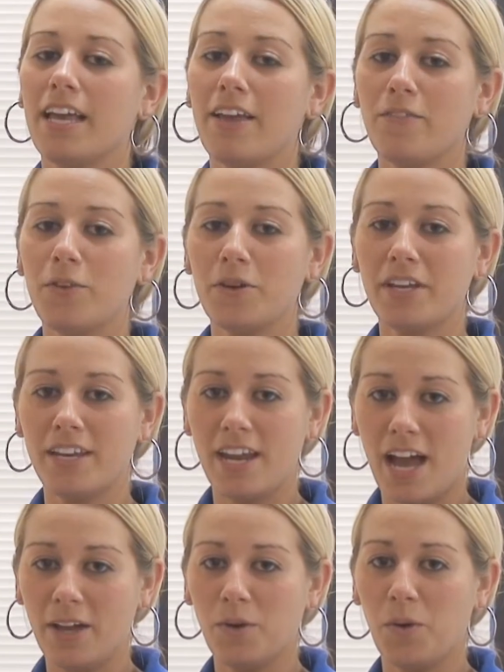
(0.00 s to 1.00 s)
If you
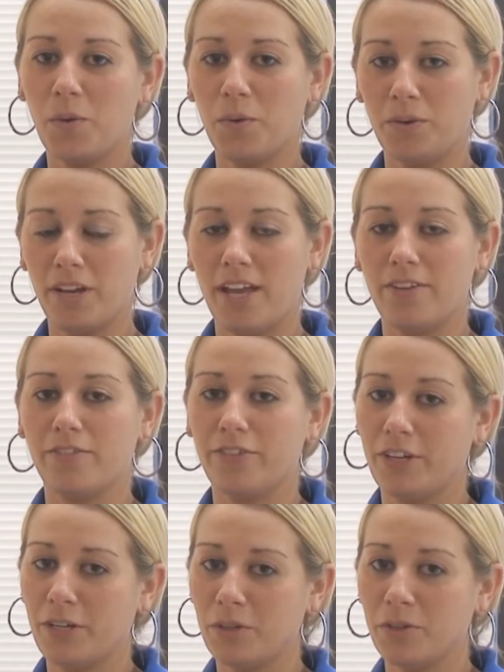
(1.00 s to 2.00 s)
cannot hold a
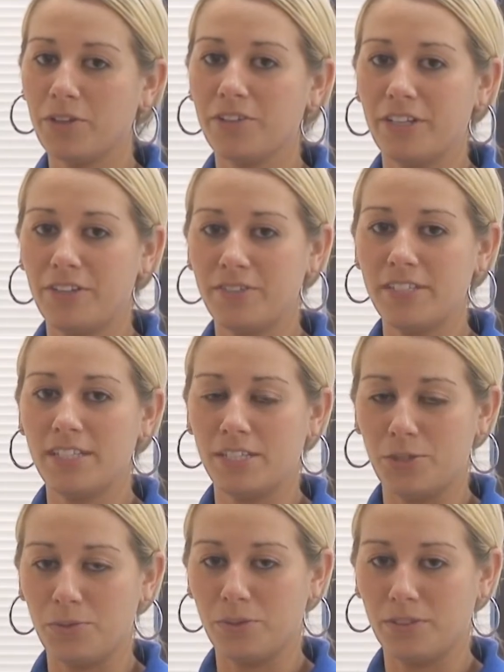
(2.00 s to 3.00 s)
free chlorine
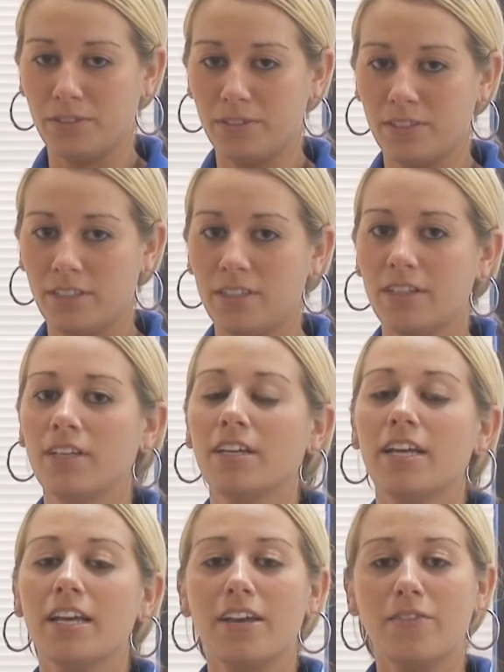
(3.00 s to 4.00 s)
residual,
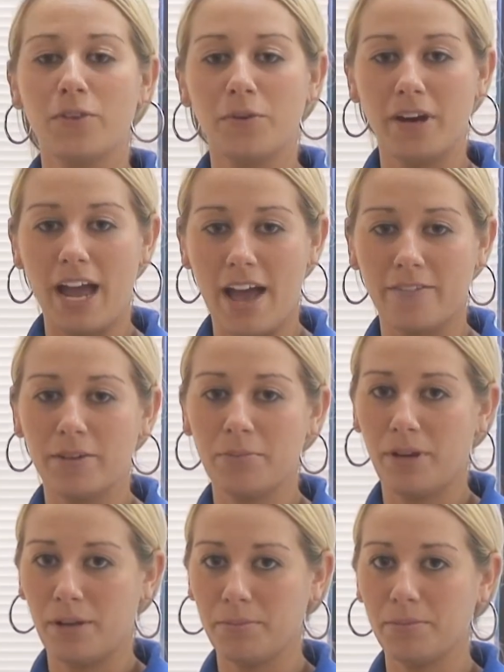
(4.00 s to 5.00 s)
if you are having
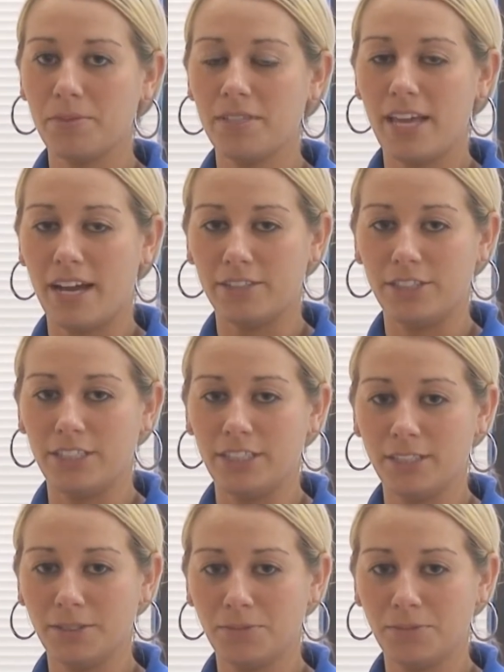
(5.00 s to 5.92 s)
problems with algae,